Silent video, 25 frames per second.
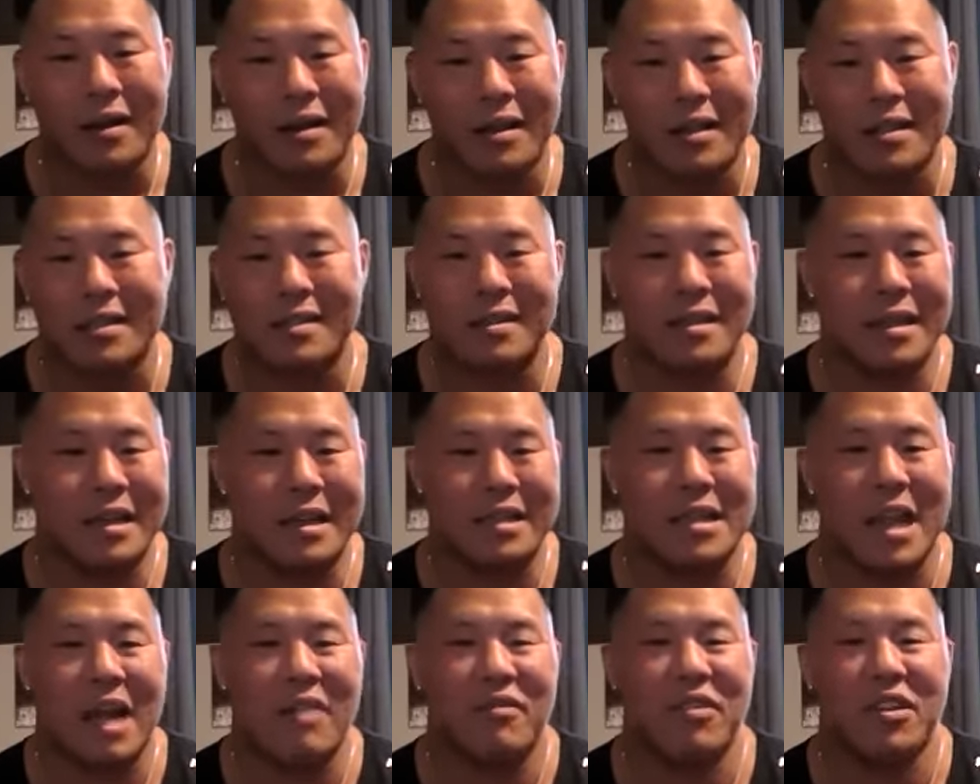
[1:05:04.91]

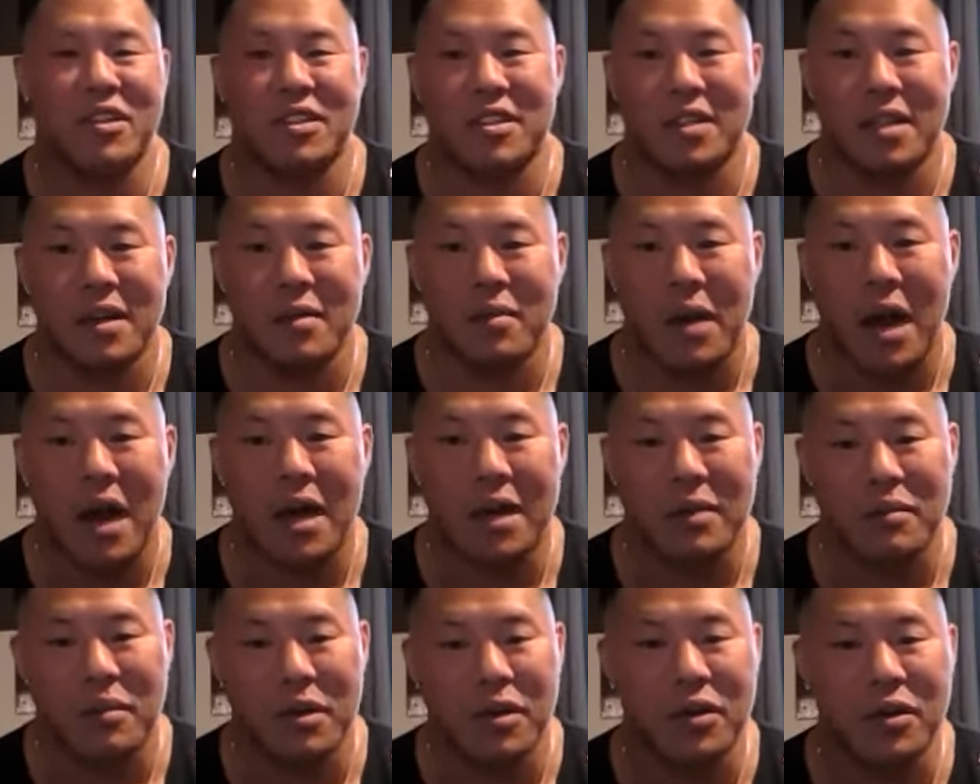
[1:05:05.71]
He's obviously a
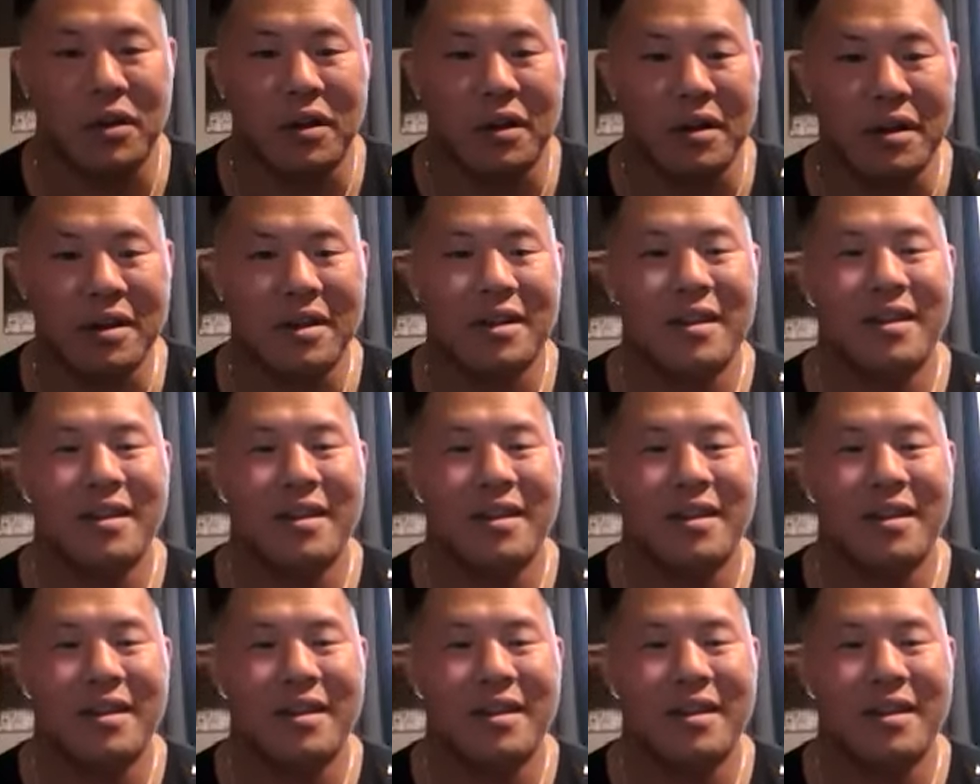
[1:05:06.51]
bodybuilder.